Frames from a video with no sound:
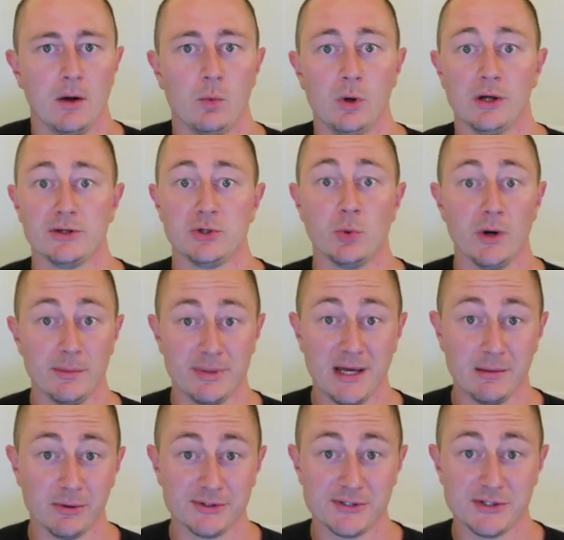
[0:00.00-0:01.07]
Well, you want to be
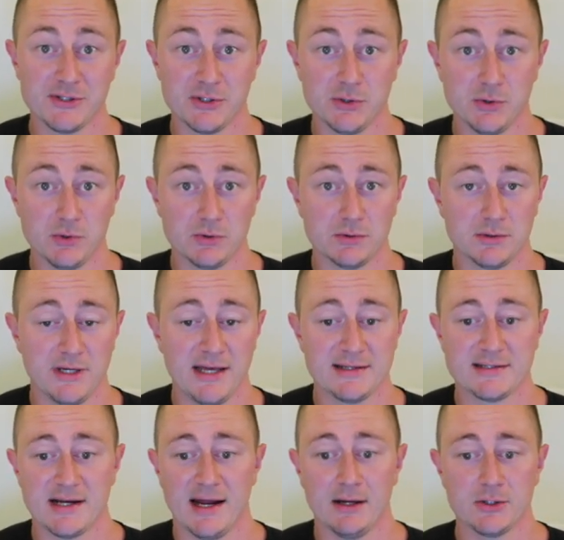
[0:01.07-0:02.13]
able to do
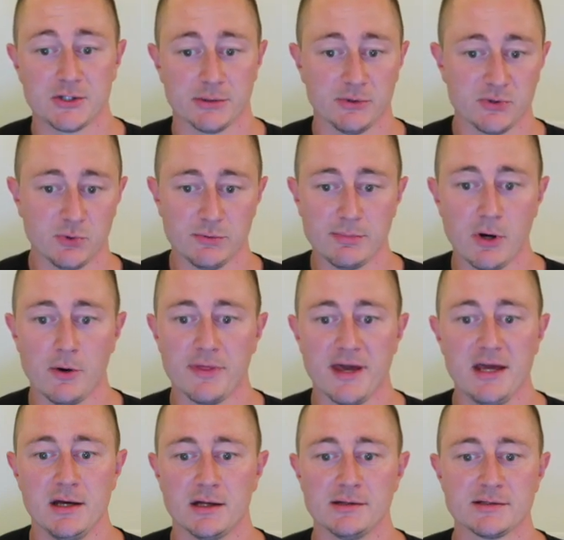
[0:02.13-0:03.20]
inside out dribbles with both
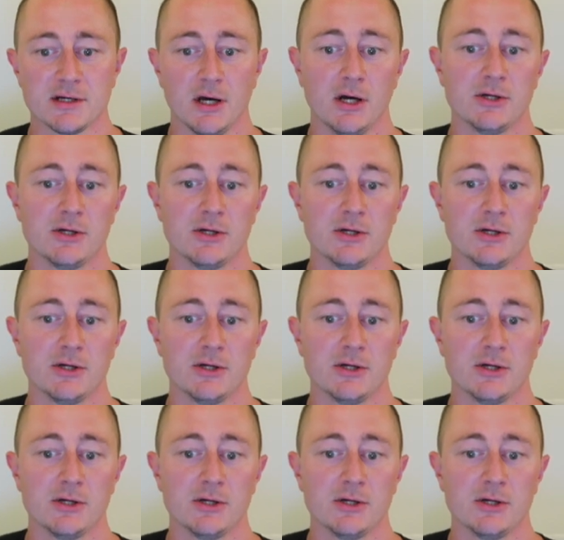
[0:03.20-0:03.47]
hands.